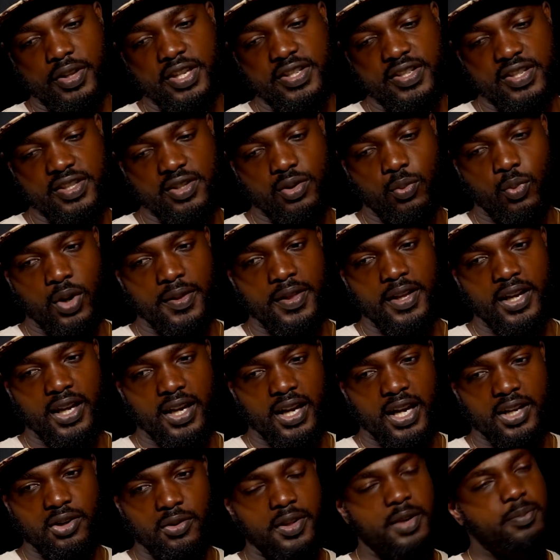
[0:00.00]
this is the one that
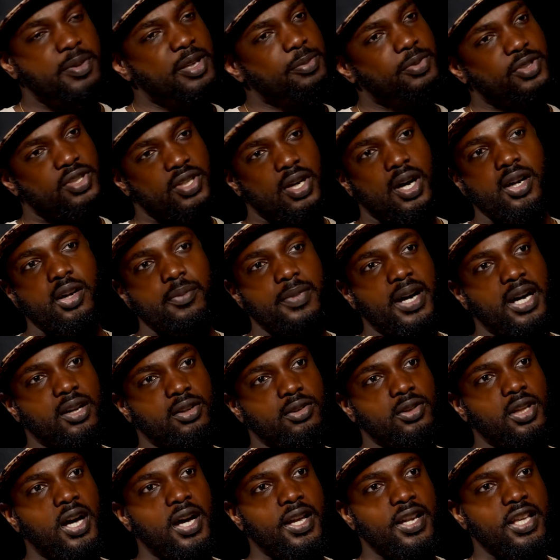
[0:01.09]
I don't think people talk about a
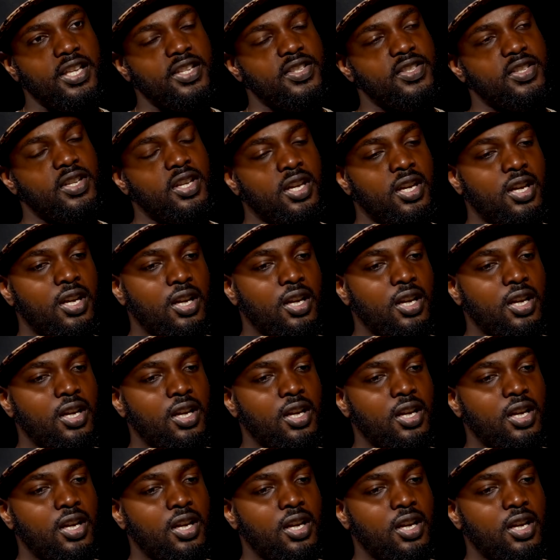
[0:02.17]
lot is